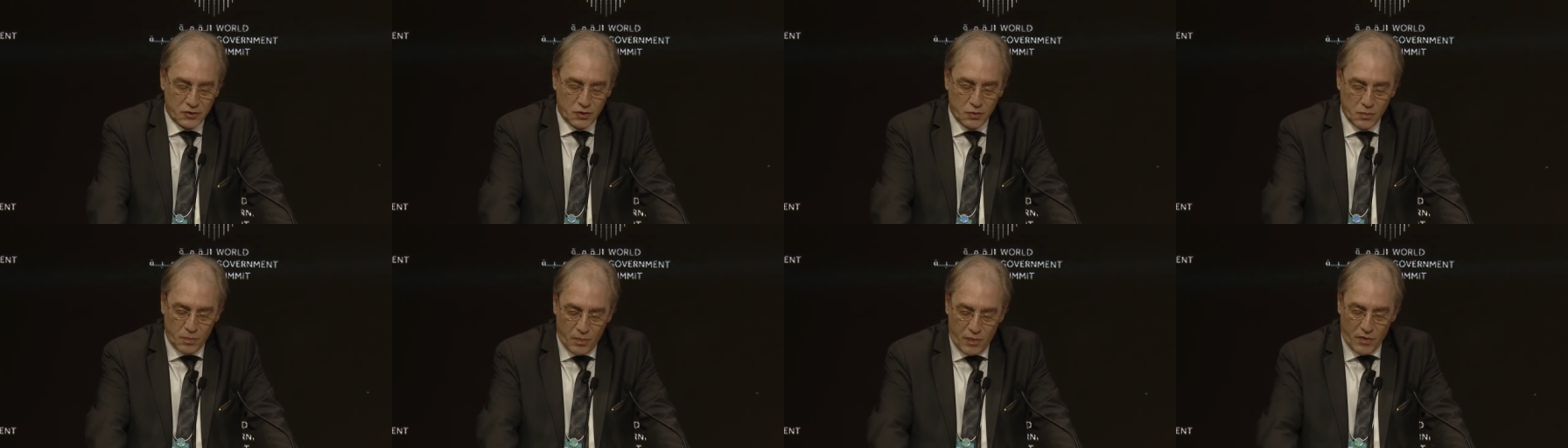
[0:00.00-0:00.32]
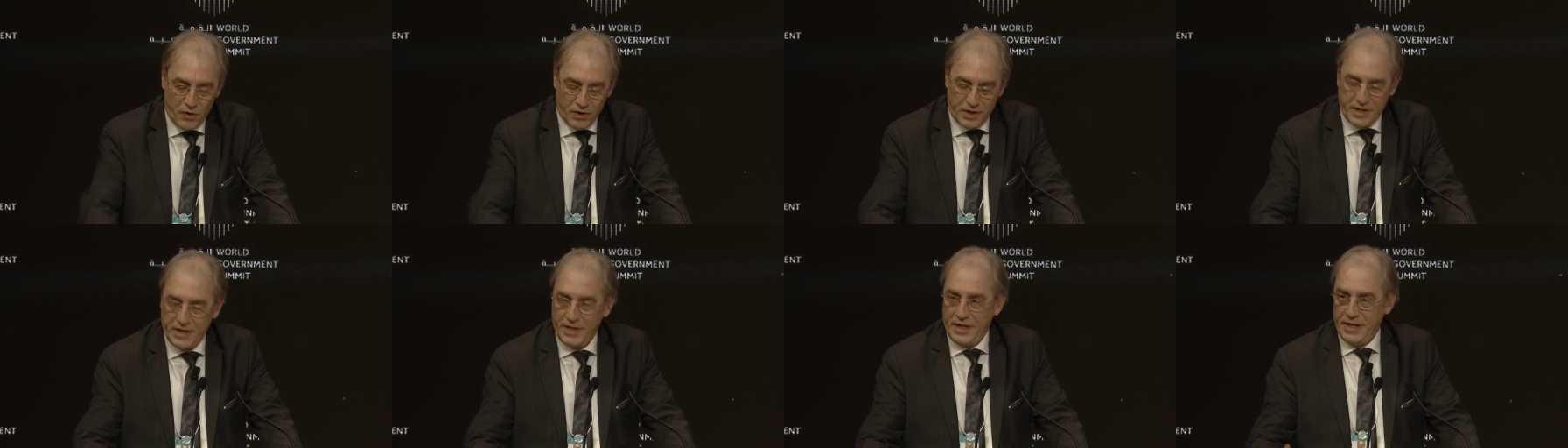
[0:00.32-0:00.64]

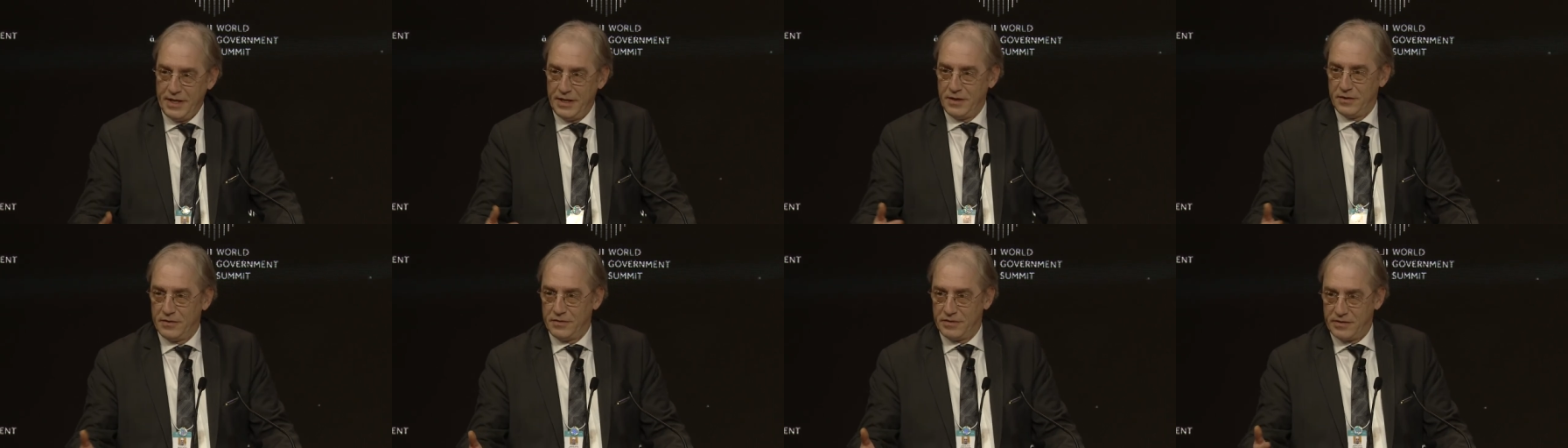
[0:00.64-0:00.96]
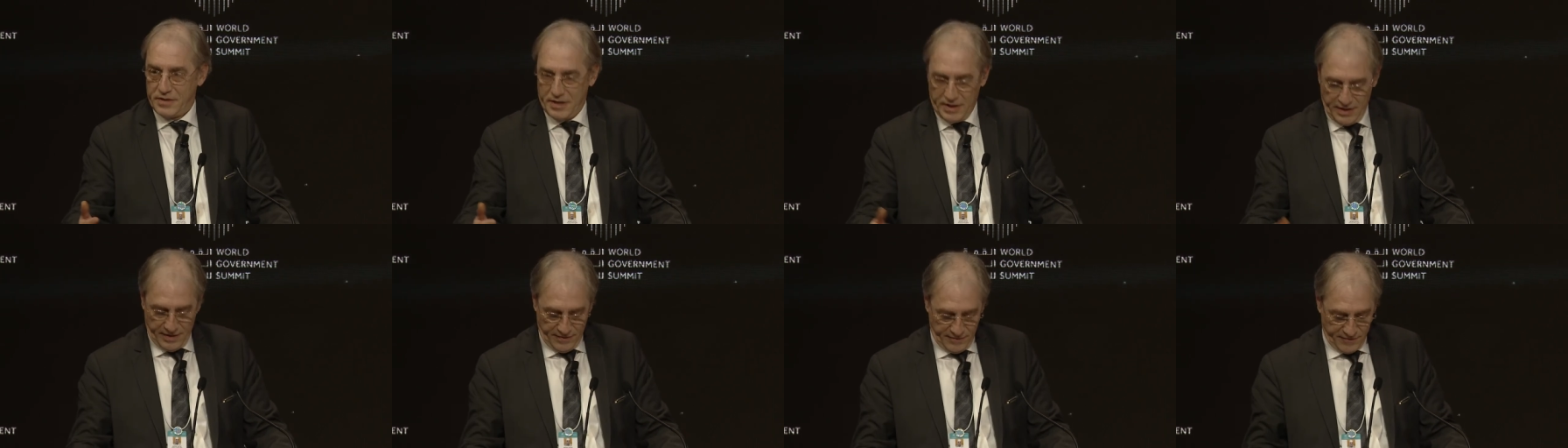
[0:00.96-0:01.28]
supporting
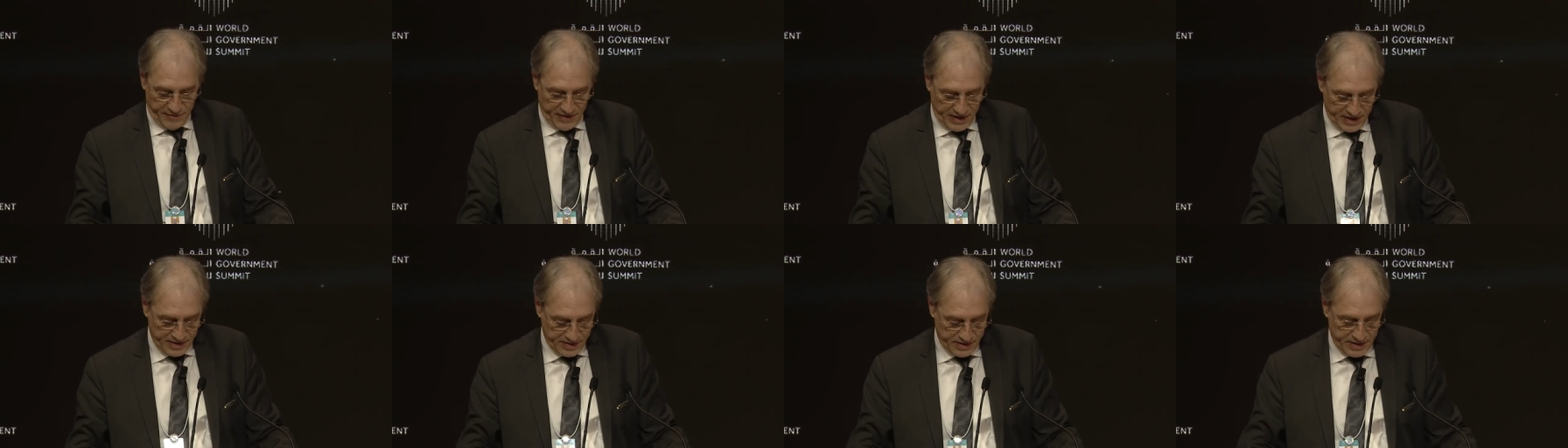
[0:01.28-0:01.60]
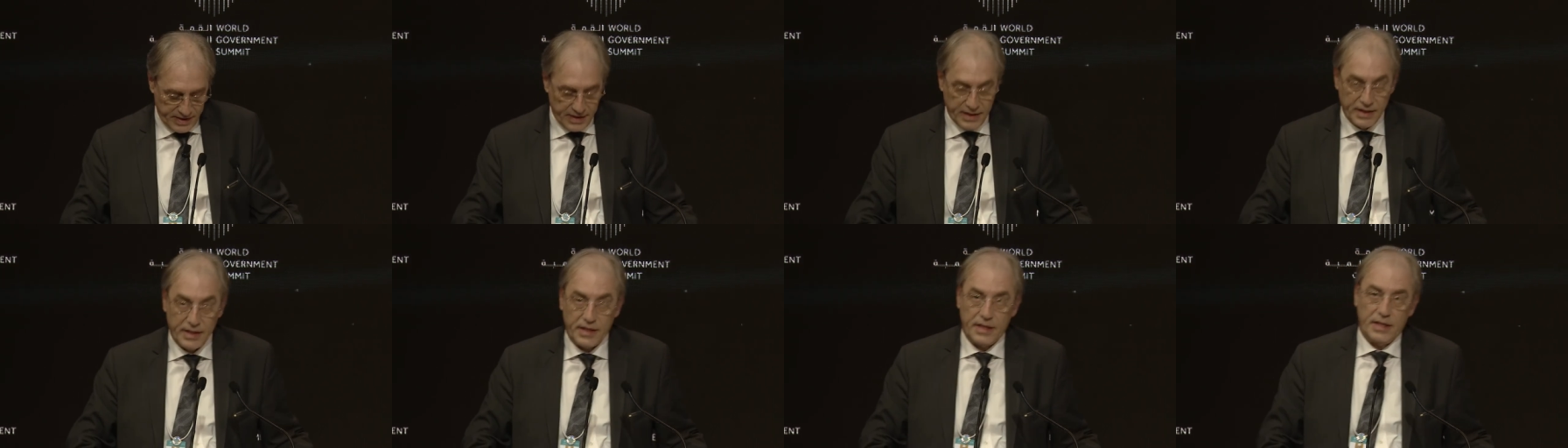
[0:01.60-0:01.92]
industry
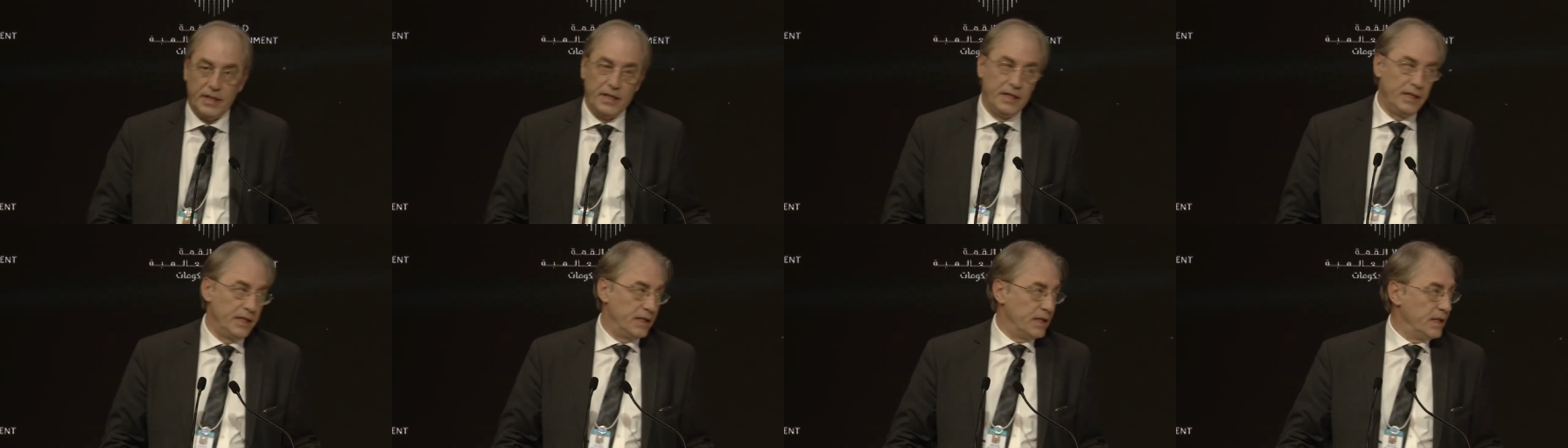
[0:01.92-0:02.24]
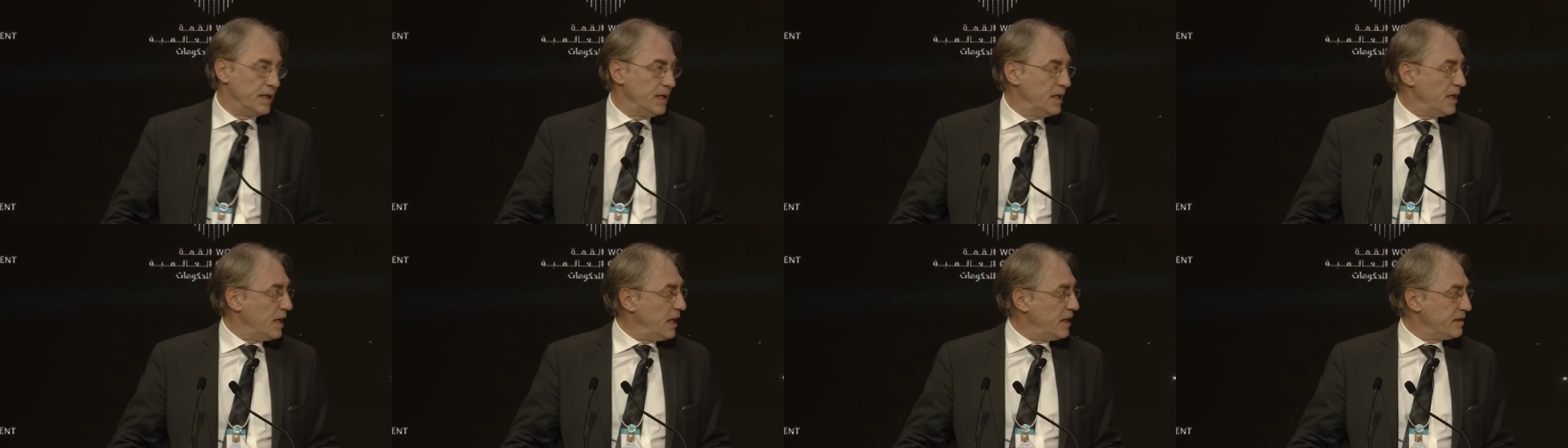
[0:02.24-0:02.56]
investing
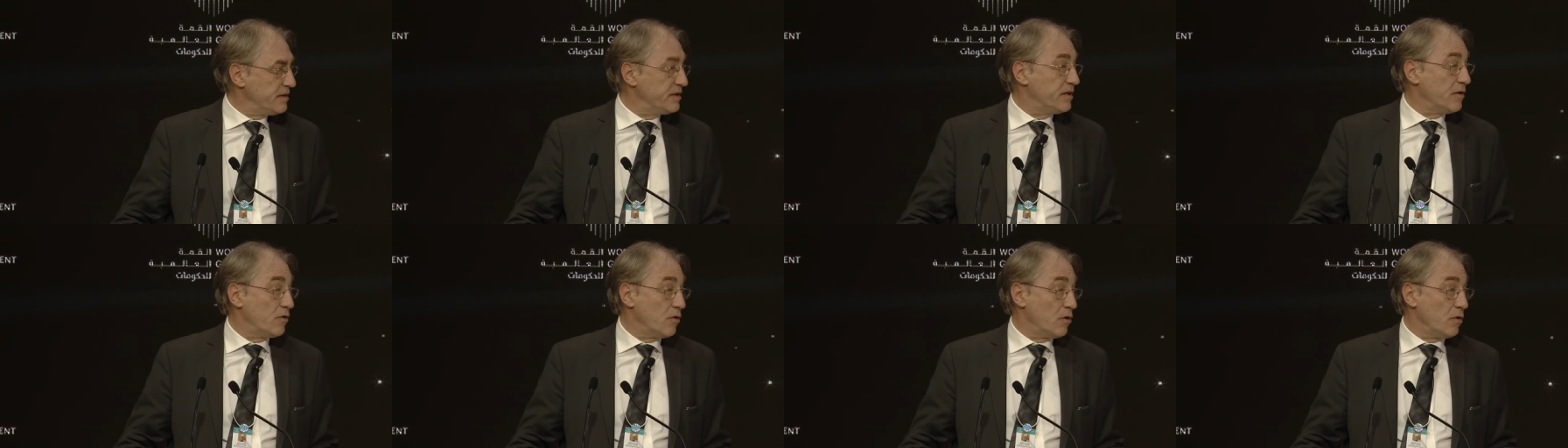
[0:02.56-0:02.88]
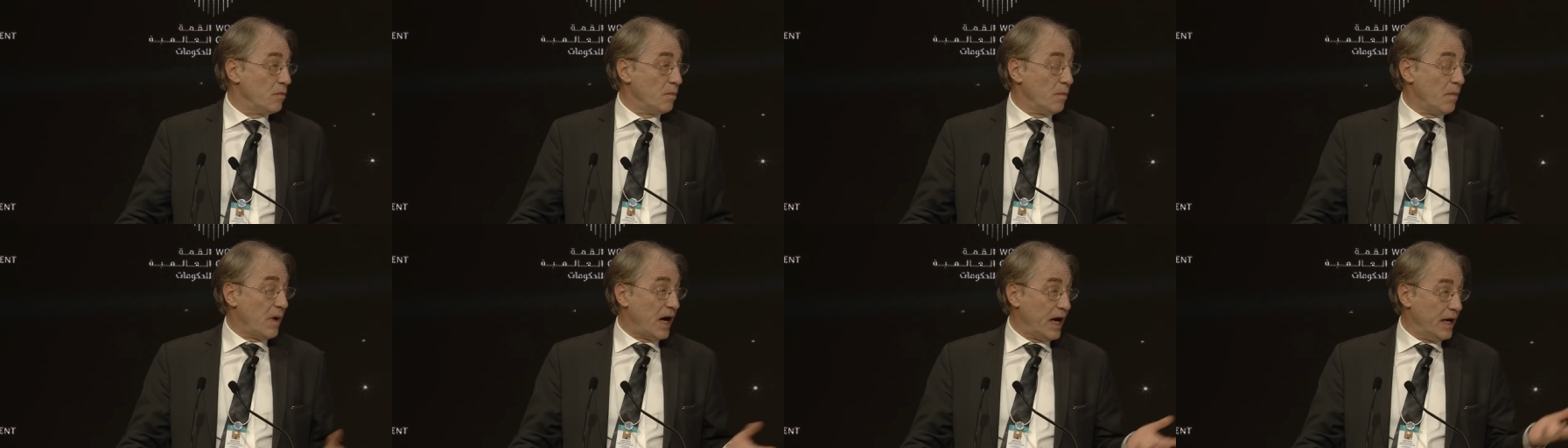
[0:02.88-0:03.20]
in
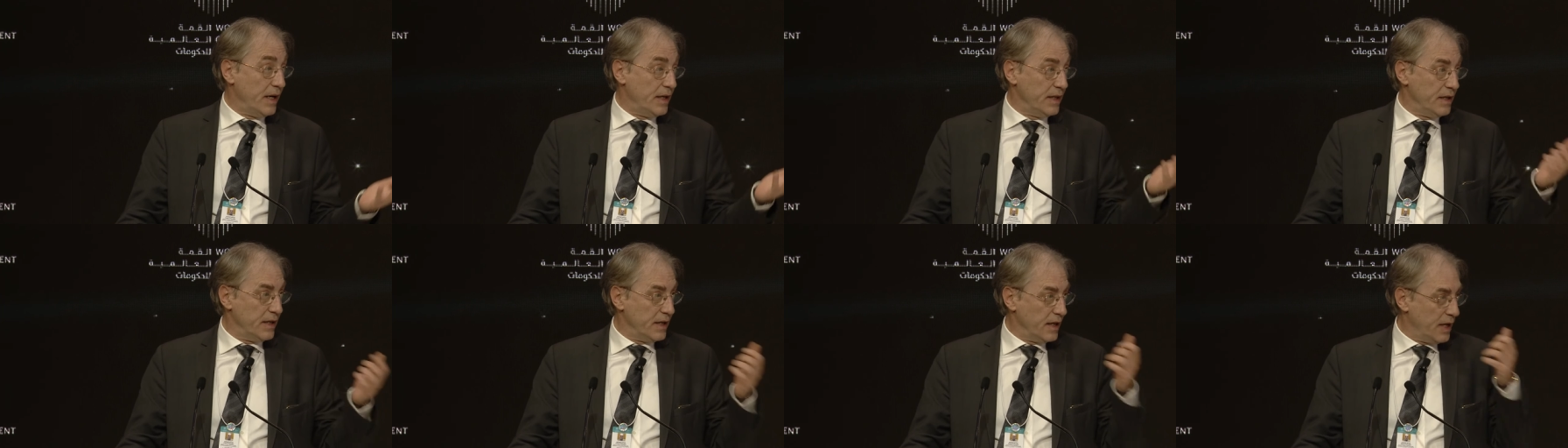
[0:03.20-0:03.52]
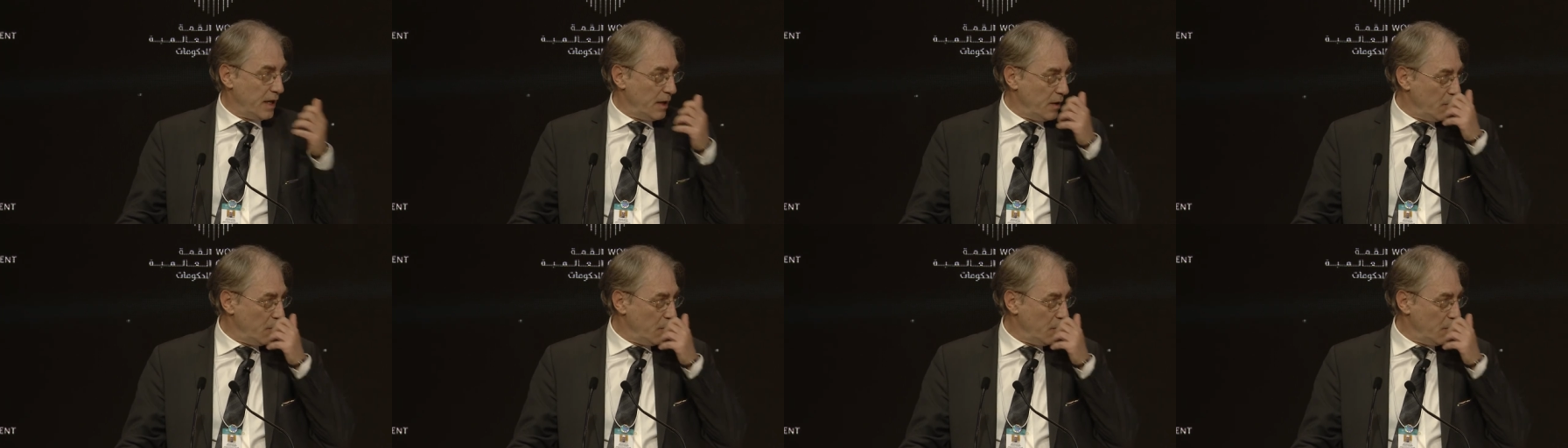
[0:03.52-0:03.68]
asteroid mining,